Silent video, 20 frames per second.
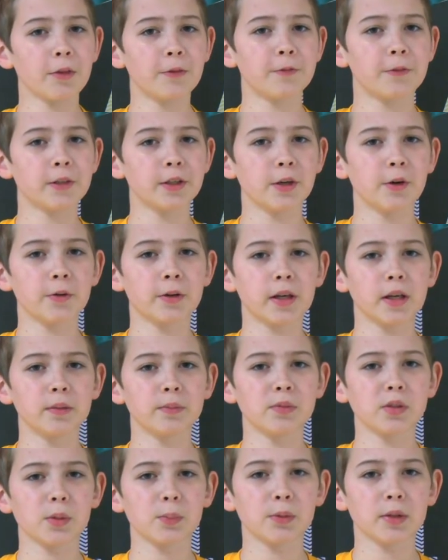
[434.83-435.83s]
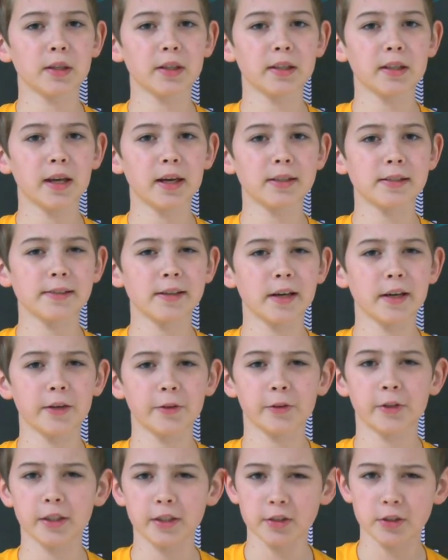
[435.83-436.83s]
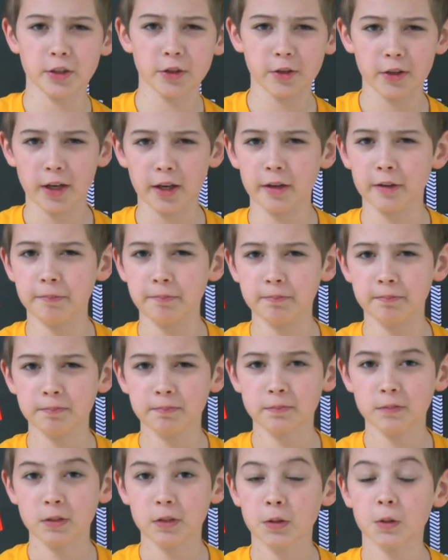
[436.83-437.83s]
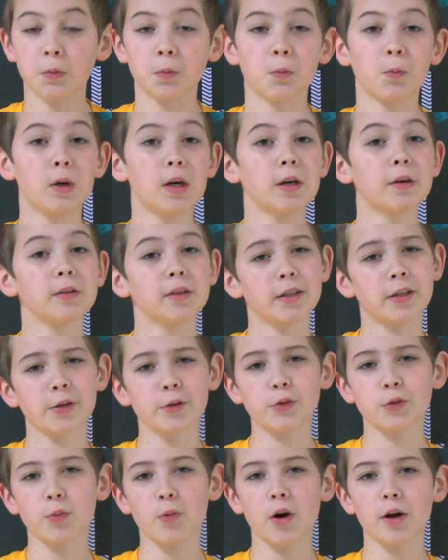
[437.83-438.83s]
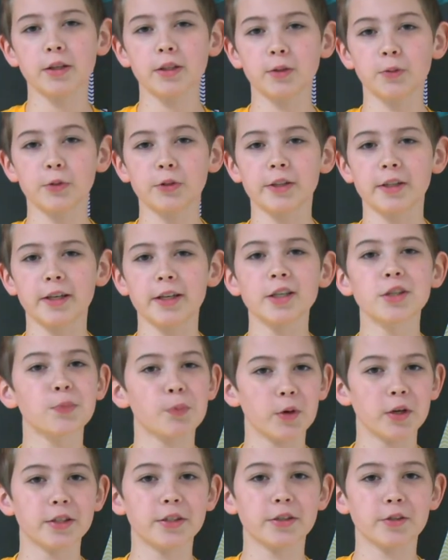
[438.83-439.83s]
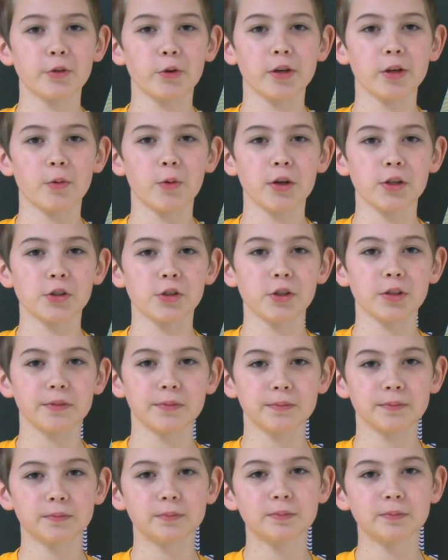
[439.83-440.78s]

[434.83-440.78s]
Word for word: the video games you played last night are getting to your head? Well, here's Wandy with today's brain-stirring question.